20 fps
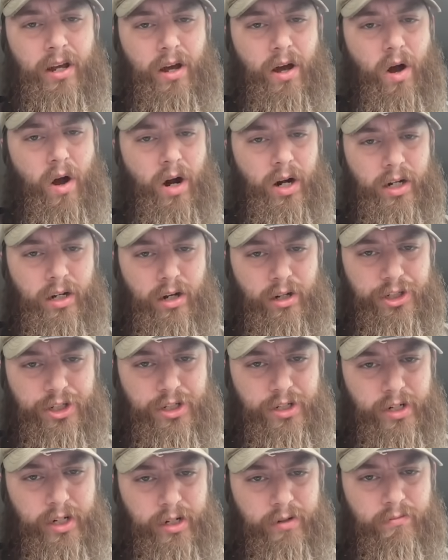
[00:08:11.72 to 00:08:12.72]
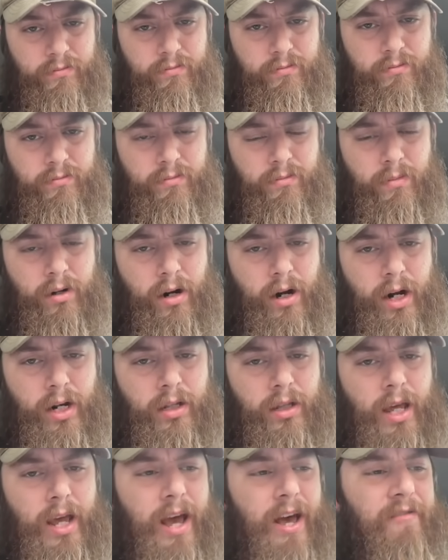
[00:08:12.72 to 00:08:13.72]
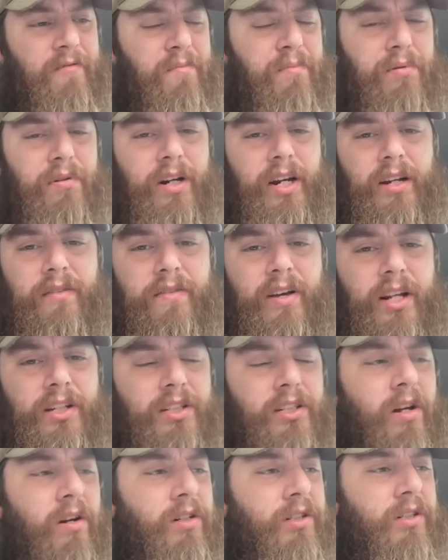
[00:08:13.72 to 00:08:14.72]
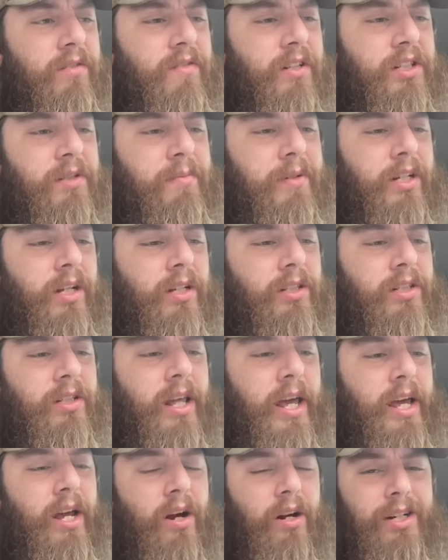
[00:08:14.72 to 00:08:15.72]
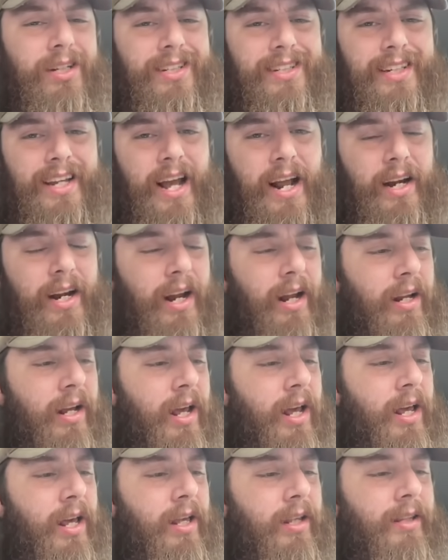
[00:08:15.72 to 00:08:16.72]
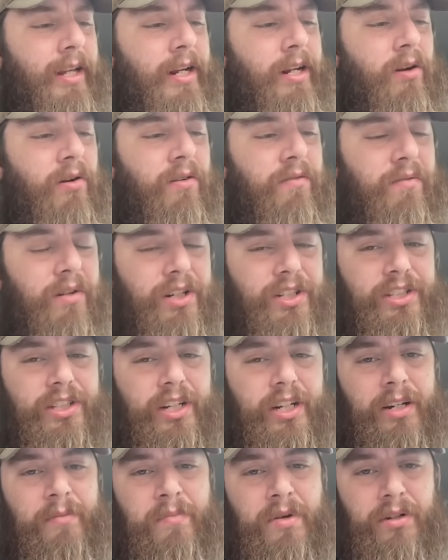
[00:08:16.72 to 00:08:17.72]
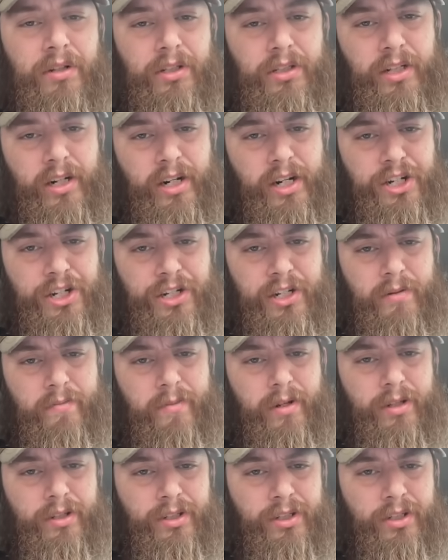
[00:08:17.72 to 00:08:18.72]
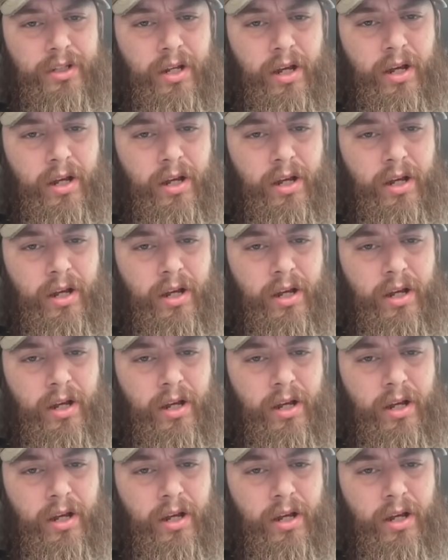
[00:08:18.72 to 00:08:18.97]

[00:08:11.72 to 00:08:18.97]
our country, right? They have pre advanced knowledge of this because they are scanning it. They know if we're sending military shipments